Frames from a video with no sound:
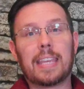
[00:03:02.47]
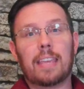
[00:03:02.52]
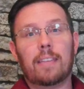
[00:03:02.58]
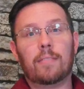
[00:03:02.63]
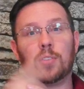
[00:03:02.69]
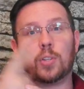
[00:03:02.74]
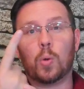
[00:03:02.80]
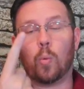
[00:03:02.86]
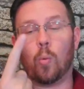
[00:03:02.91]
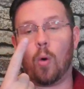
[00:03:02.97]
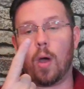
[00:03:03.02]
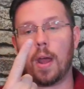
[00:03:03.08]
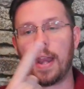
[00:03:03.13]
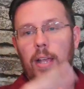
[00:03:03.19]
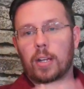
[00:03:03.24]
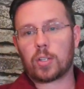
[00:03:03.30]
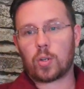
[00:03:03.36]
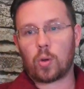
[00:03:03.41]
gives you
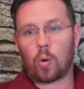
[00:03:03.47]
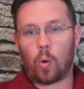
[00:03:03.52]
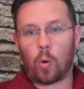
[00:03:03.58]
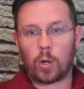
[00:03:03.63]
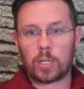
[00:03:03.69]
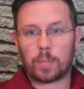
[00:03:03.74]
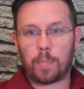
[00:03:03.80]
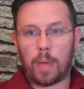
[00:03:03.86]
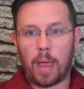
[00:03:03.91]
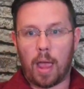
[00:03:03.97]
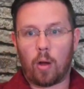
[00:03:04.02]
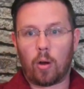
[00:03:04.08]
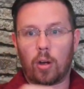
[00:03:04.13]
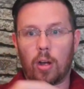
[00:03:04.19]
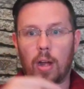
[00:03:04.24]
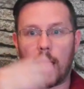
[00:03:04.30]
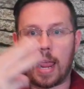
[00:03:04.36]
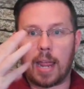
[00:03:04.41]
1 extra
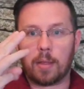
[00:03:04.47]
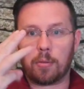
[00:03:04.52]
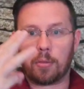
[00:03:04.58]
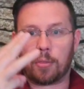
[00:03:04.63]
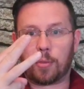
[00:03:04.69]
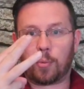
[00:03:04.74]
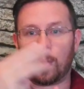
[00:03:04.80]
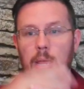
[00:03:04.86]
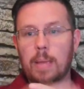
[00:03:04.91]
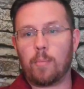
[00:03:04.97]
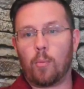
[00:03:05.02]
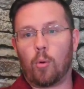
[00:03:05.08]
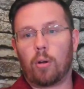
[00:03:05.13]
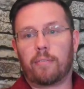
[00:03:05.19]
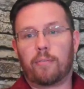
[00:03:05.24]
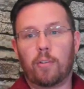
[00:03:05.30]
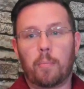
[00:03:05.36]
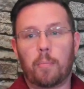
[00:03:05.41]
horsepower and 3
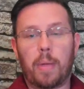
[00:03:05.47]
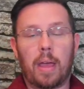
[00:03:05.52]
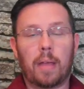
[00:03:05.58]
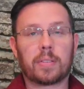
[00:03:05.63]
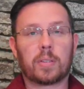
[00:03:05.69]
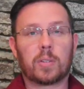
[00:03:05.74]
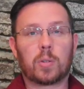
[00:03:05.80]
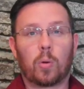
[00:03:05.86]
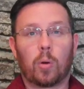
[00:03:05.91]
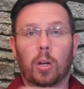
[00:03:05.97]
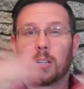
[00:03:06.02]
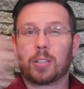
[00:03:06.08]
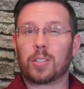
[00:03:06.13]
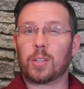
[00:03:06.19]
more foot-pounds of torque.